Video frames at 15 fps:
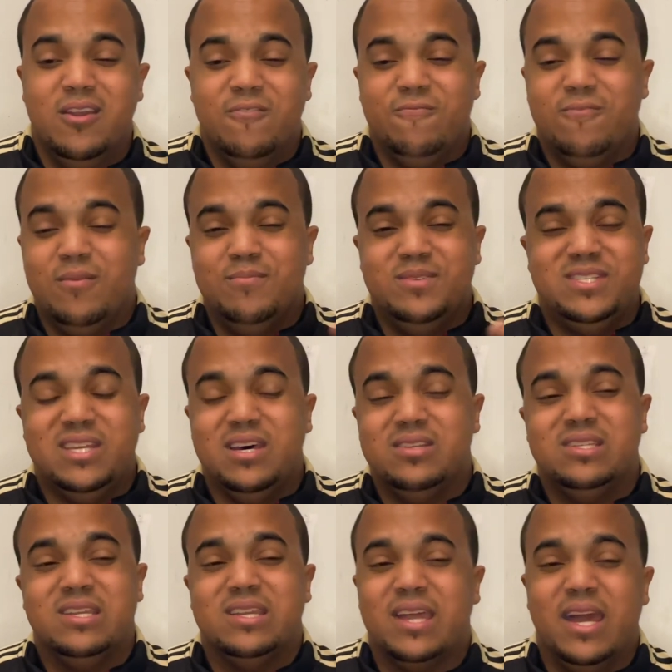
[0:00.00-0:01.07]
from
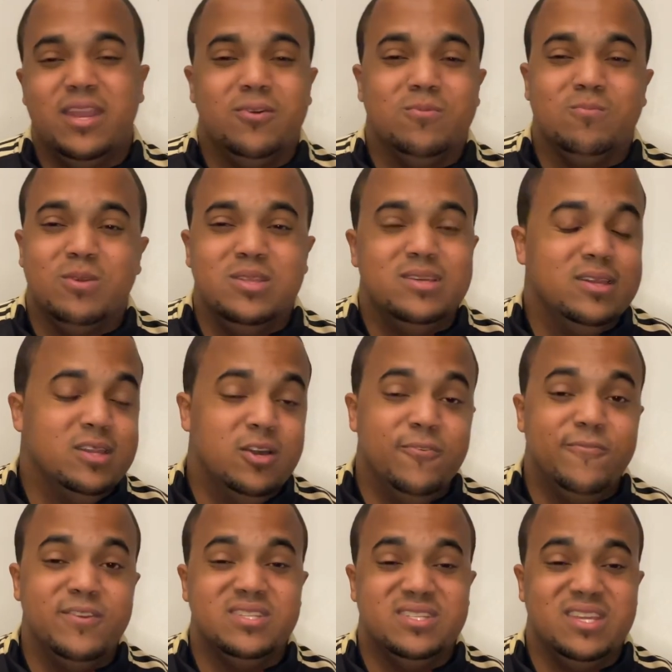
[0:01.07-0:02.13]
Celtic. I don't really know
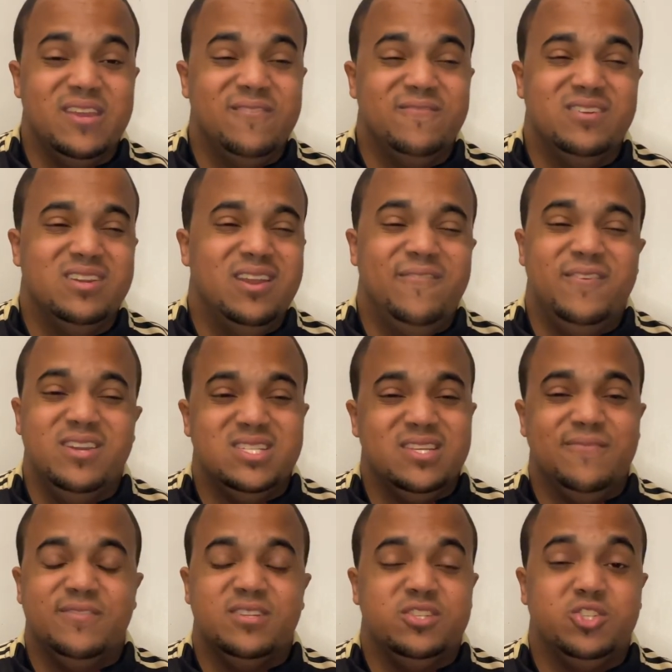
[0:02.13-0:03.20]
if he's
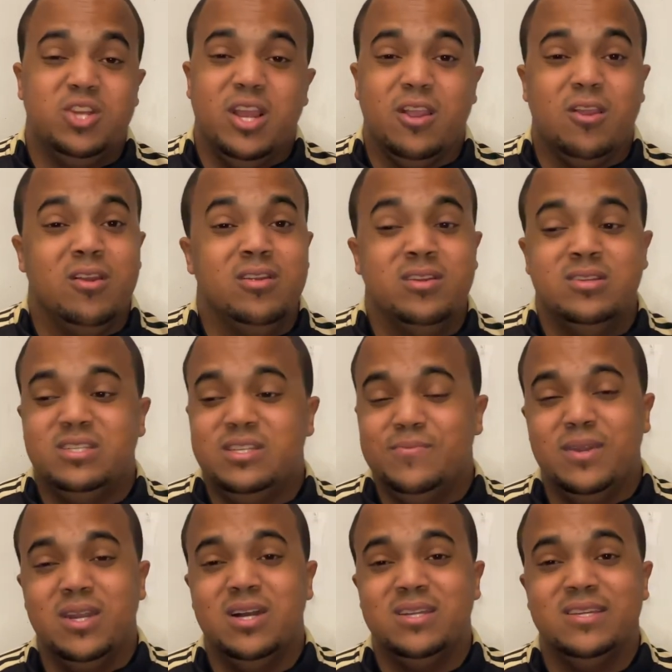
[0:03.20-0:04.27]
even a striker. And to
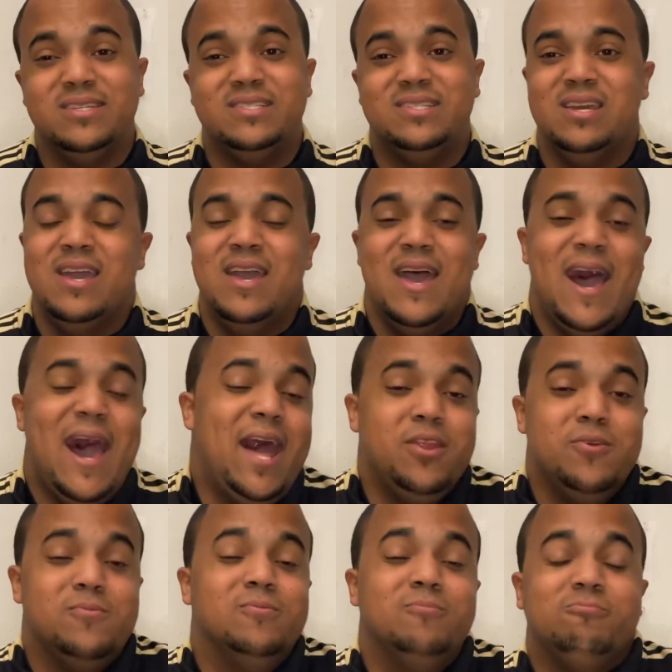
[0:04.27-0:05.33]
be honest, I
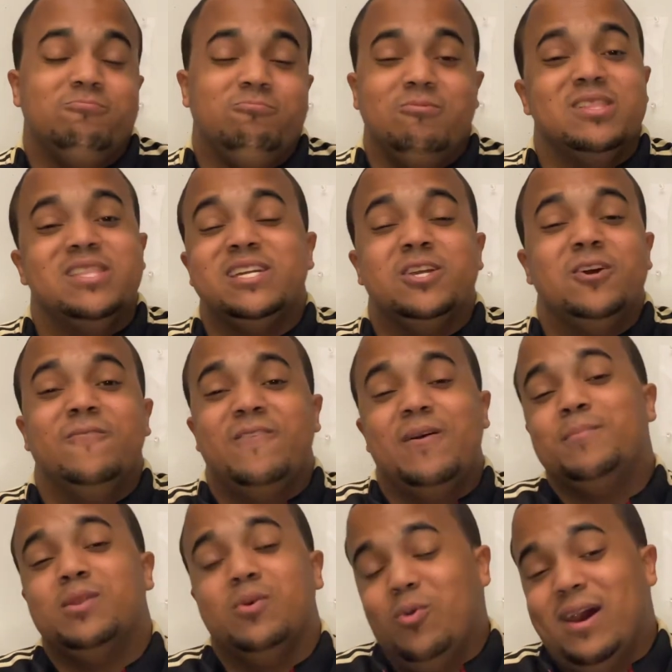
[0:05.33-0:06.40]
don't really know if I'm
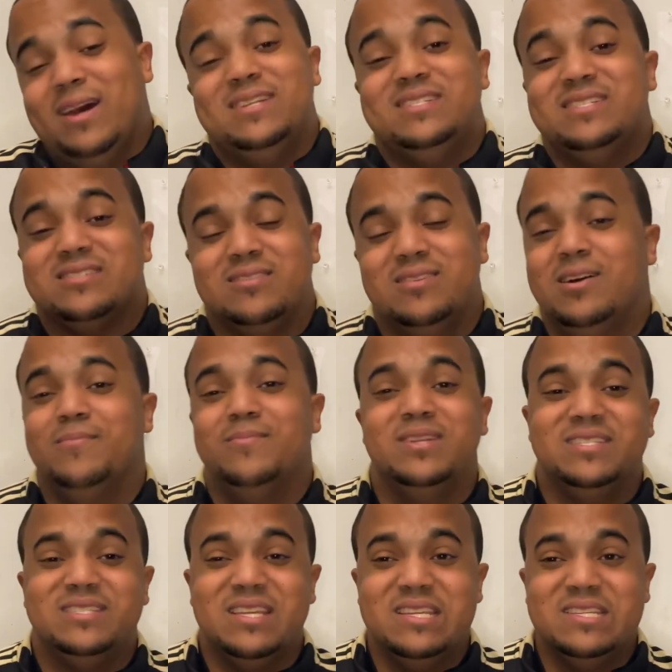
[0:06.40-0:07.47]
going to watch this club
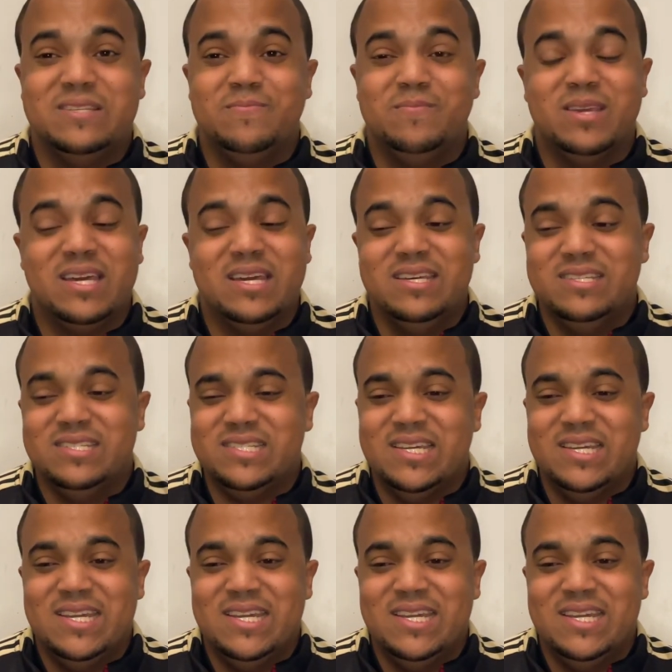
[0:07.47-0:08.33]
this season because